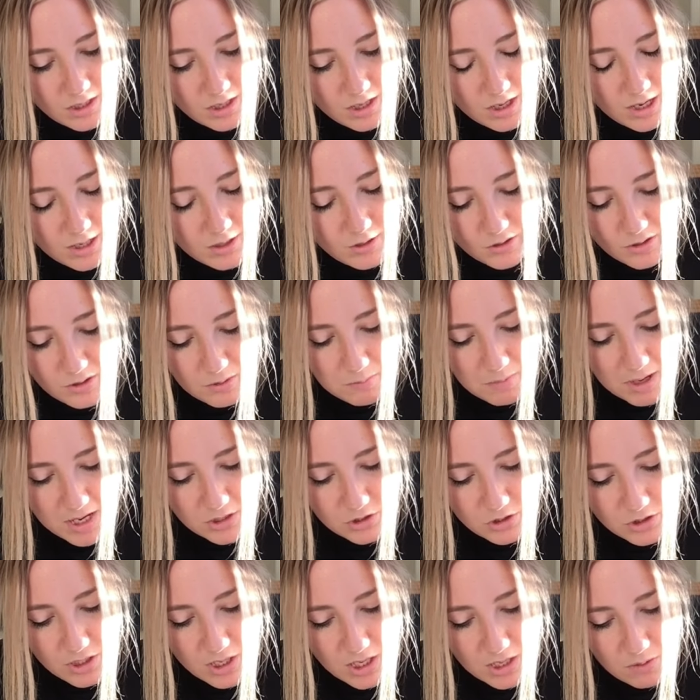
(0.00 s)
I couldn't
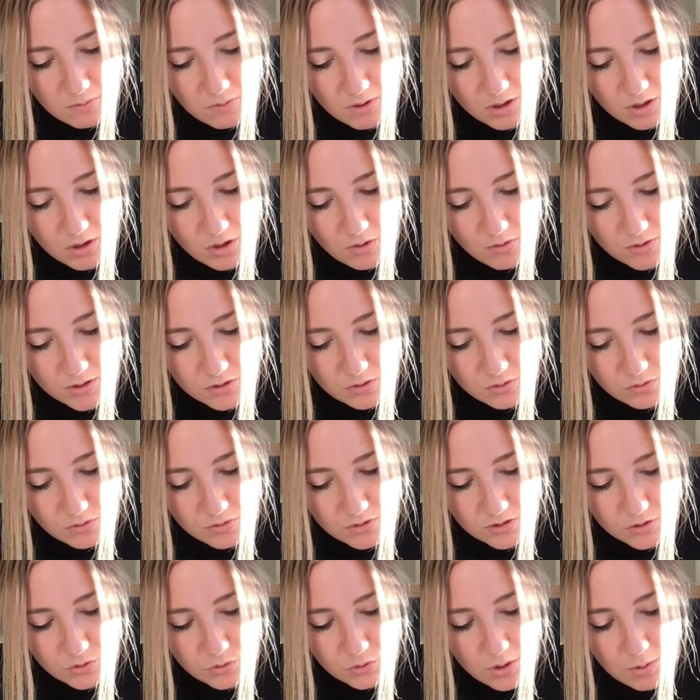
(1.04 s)
imagine anyone going to all
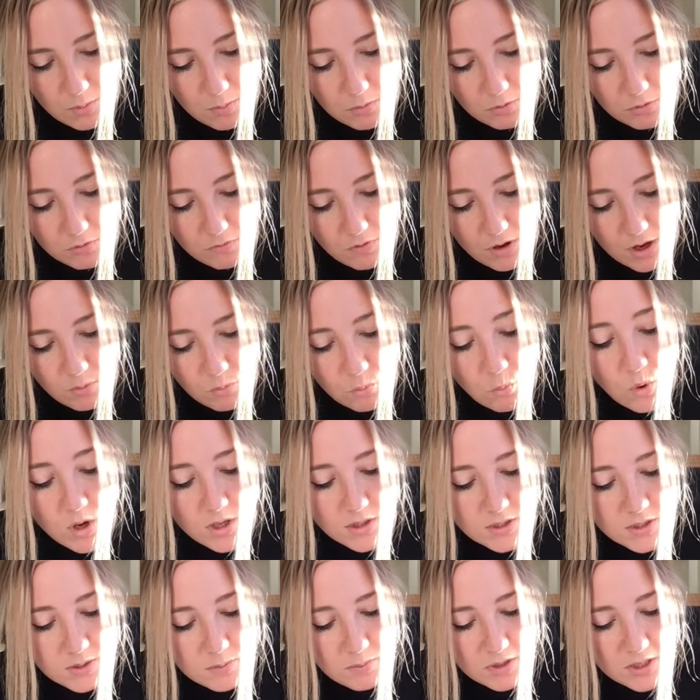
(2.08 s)
this trouble to find
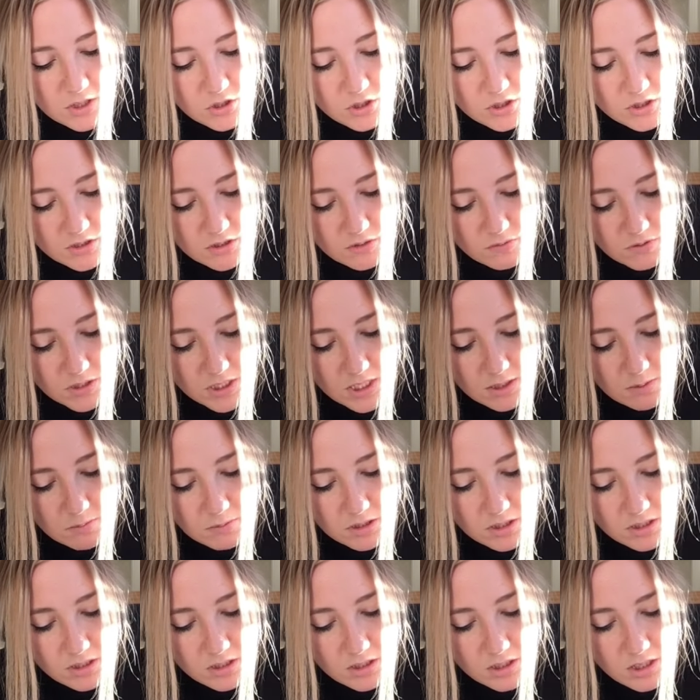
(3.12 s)
one species of
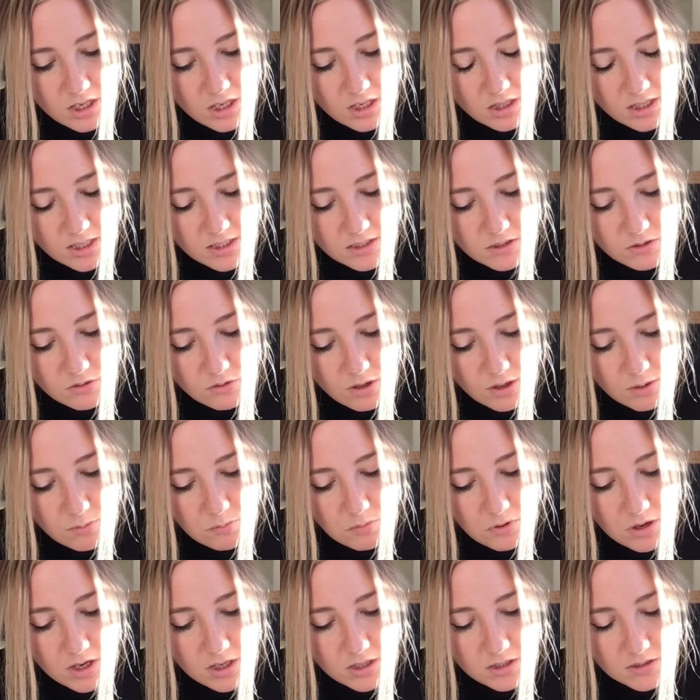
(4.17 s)
demon unless threatened
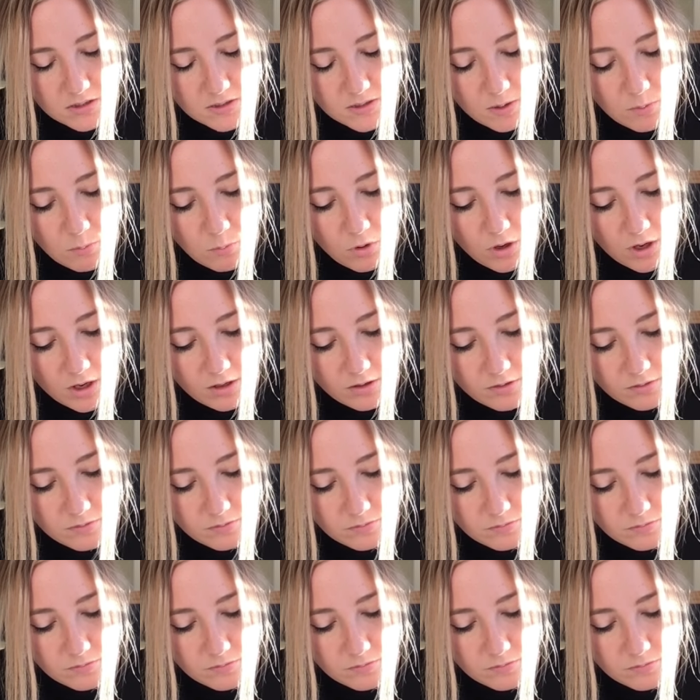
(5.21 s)
by it in some way.